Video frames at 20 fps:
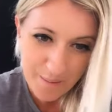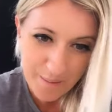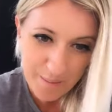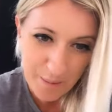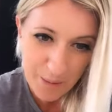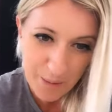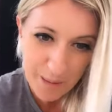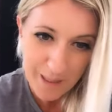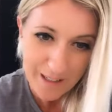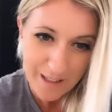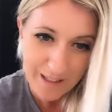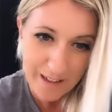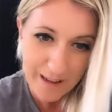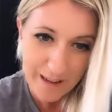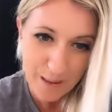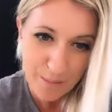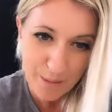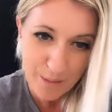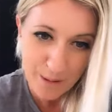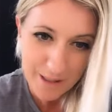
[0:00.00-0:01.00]
Morgan,
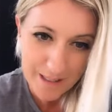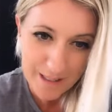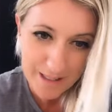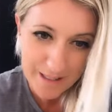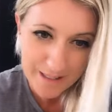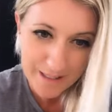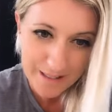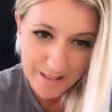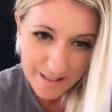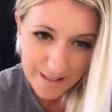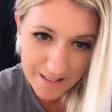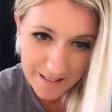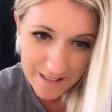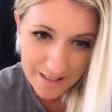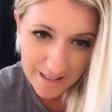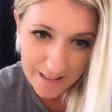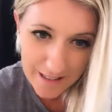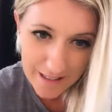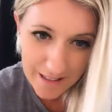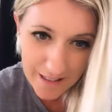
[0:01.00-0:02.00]
hi, Morgan.
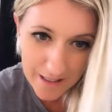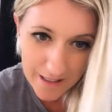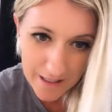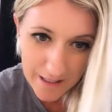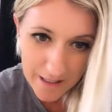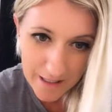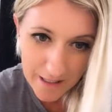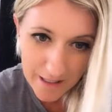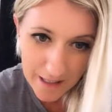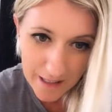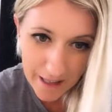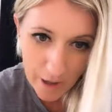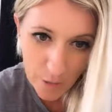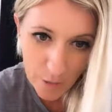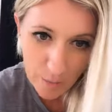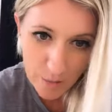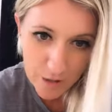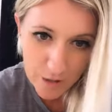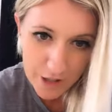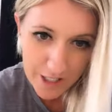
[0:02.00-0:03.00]

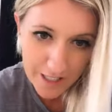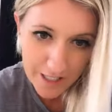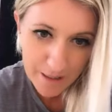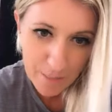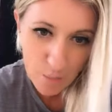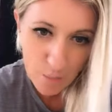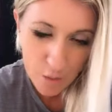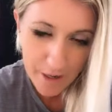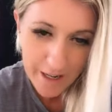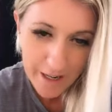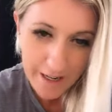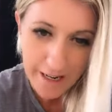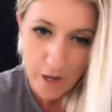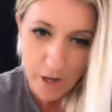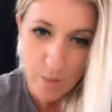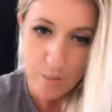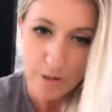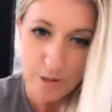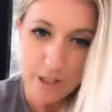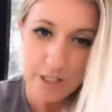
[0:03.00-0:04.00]
Elbertson, Morgan
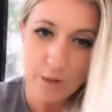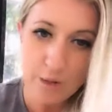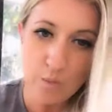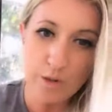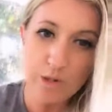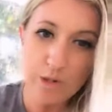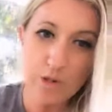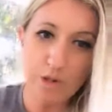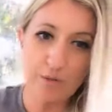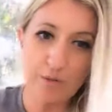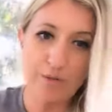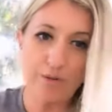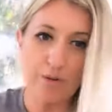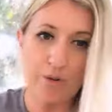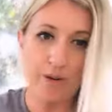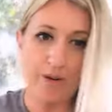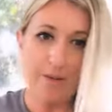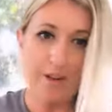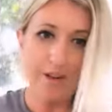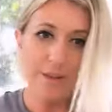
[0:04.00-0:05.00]
Elbertson, one, two, three,
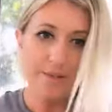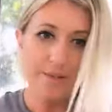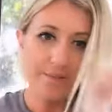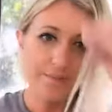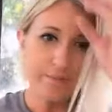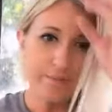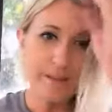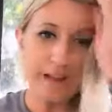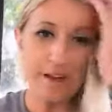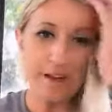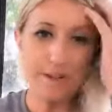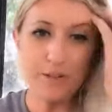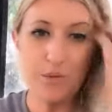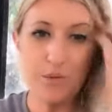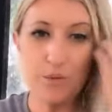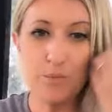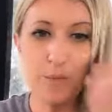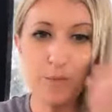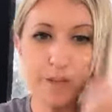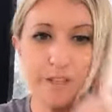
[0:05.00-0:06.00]
four. How you
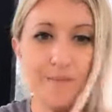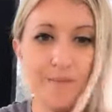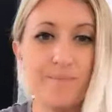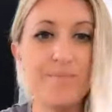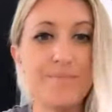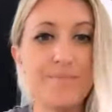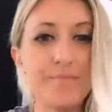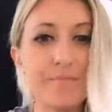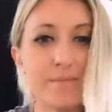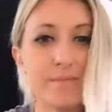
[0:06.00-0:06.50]
doing, Morgan?